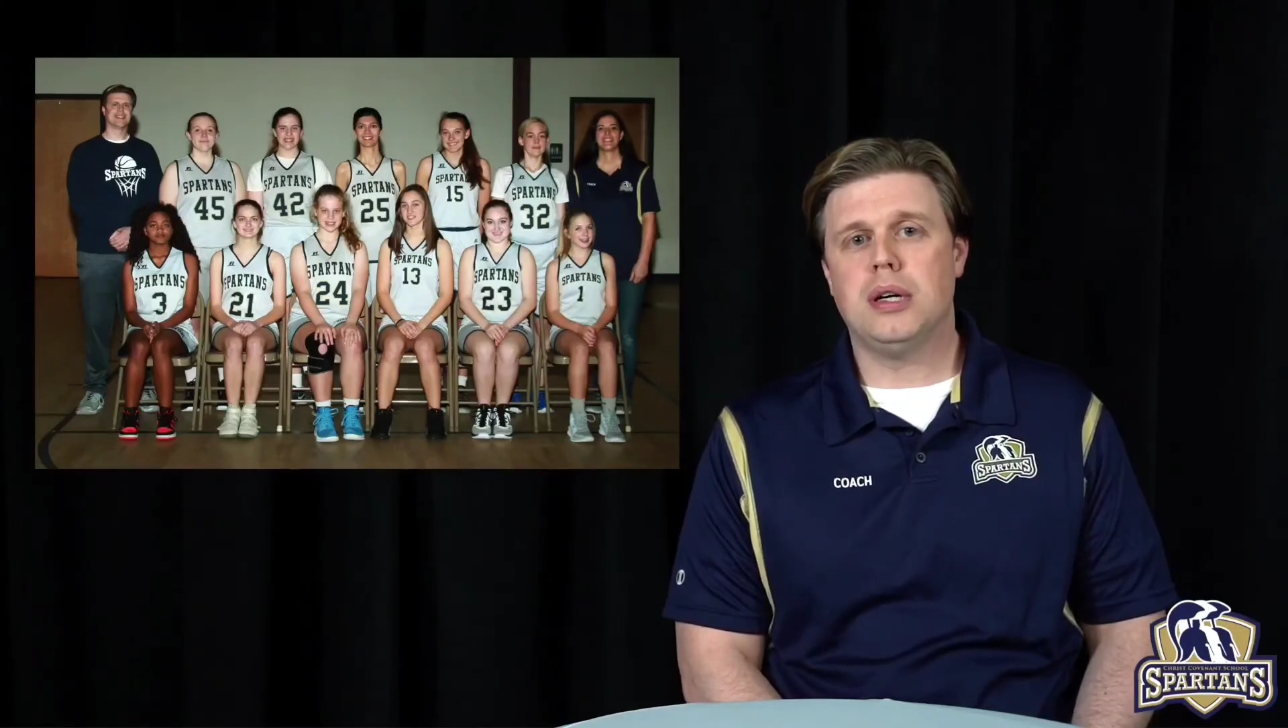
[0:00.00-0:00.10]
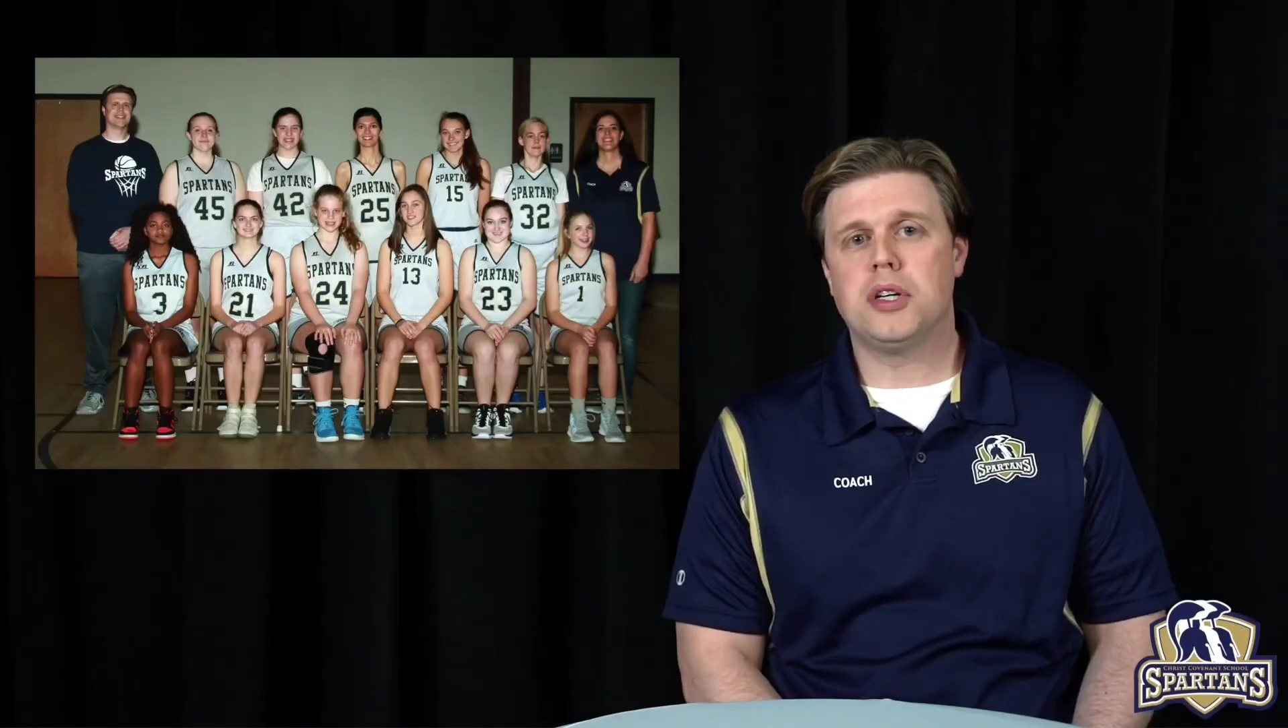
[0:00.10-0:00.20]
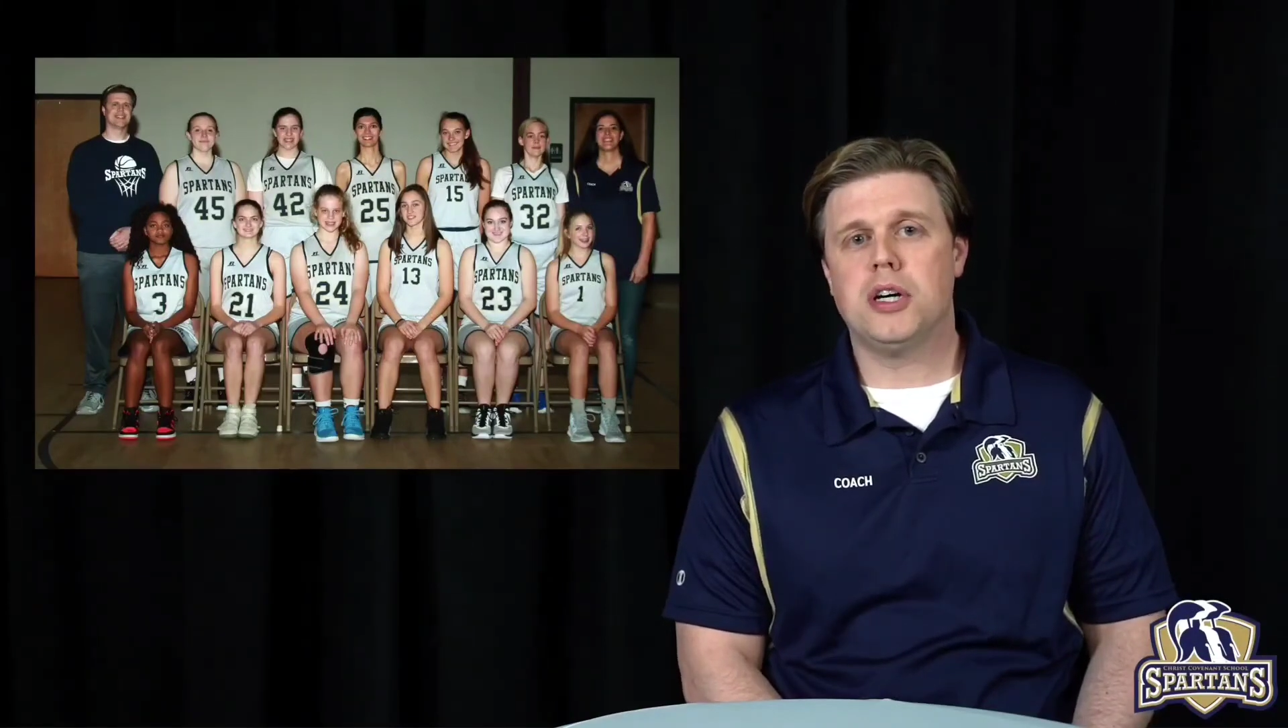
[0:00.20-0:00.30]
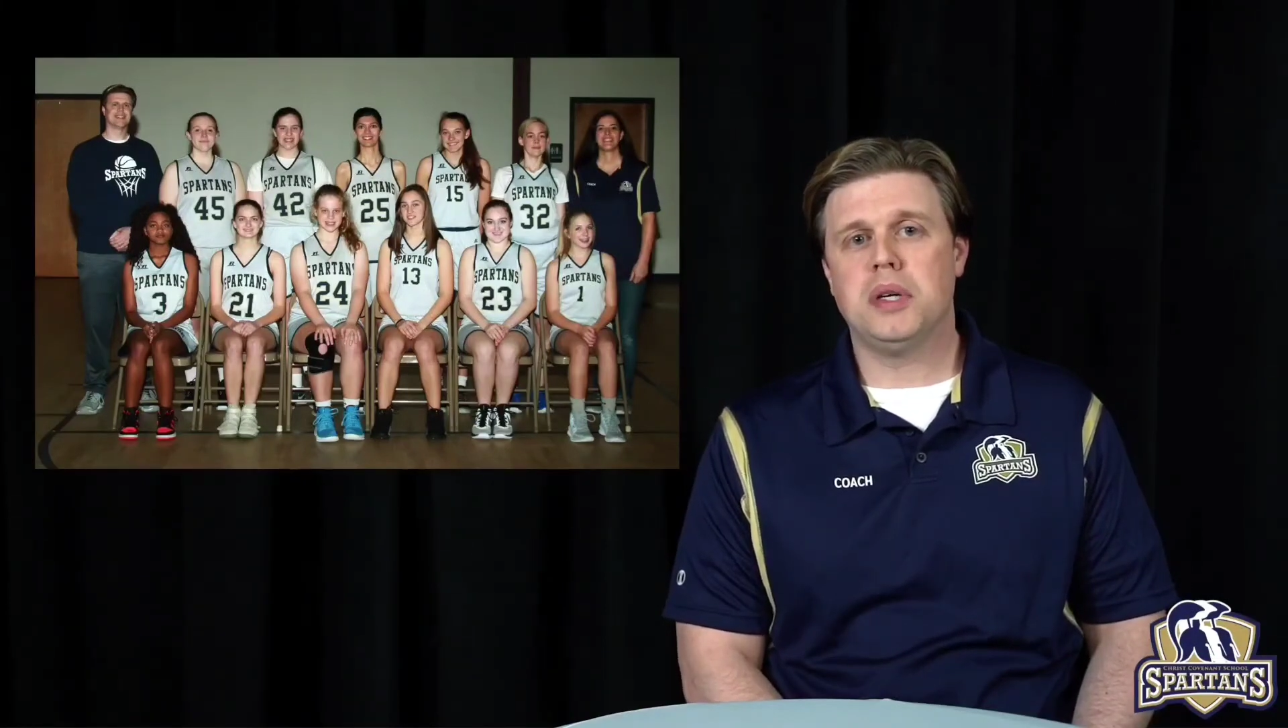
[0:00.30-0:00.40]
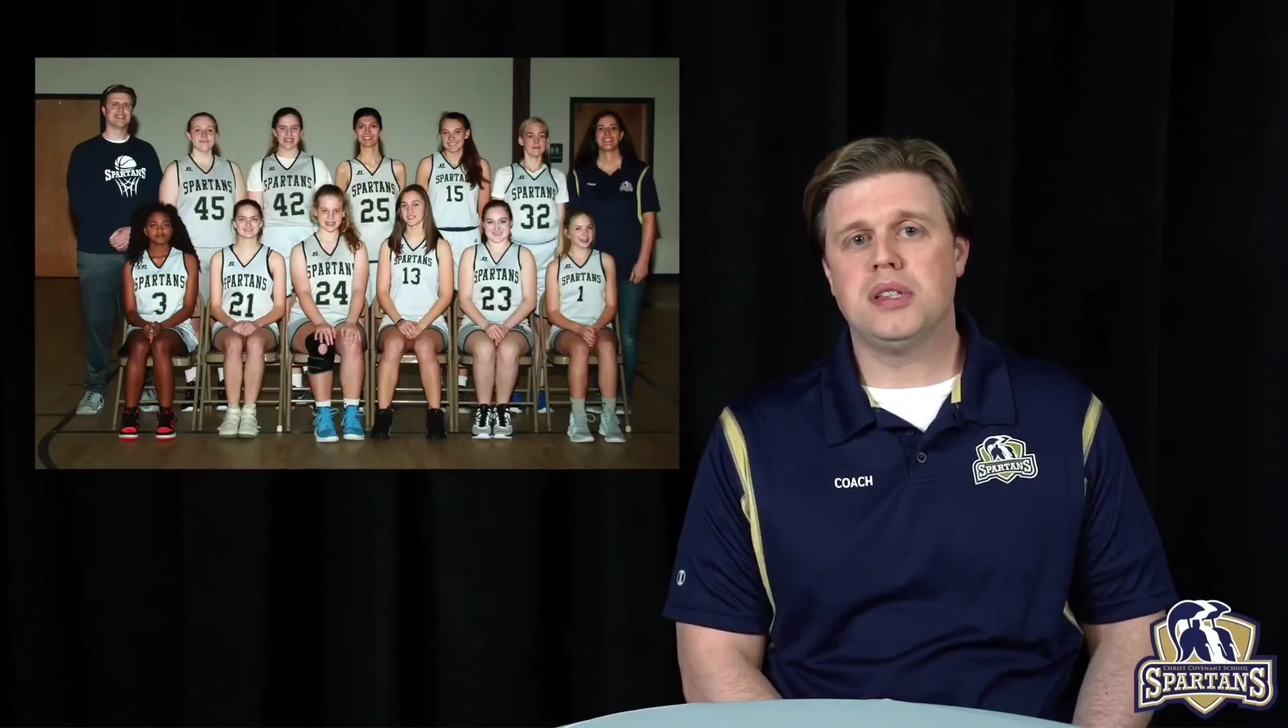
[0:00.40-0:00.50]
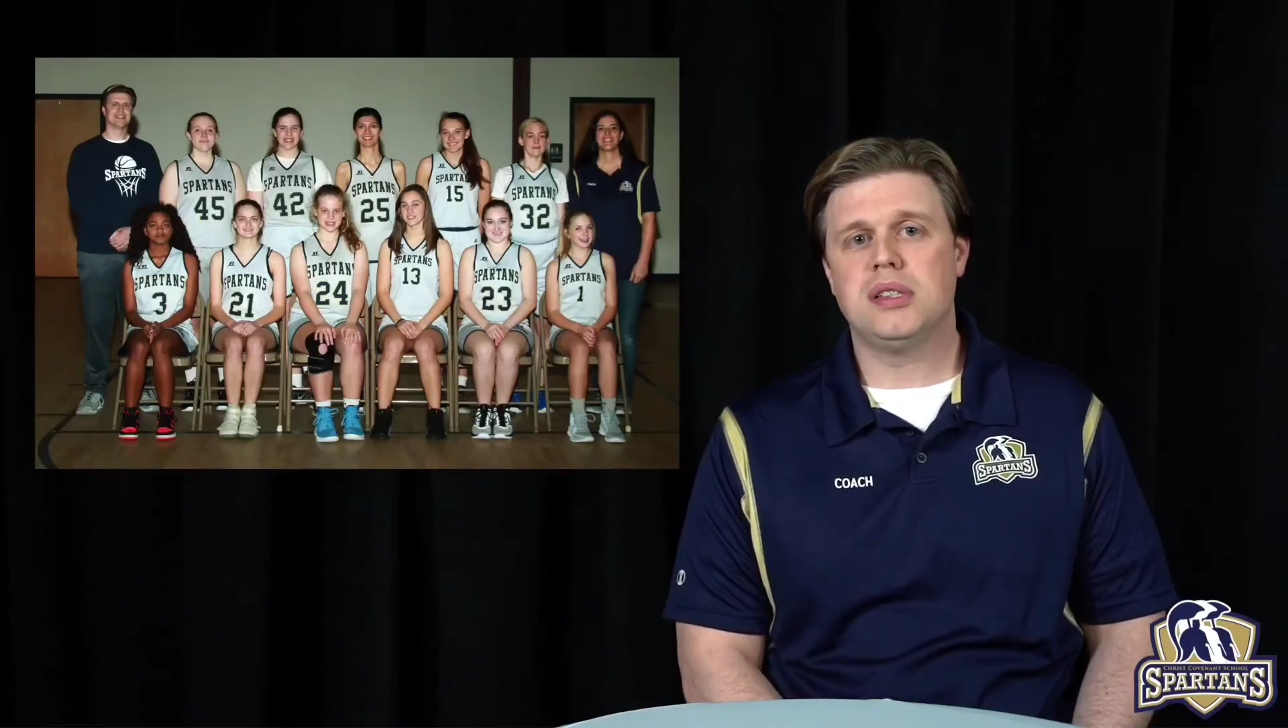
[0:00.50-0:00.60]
upcoming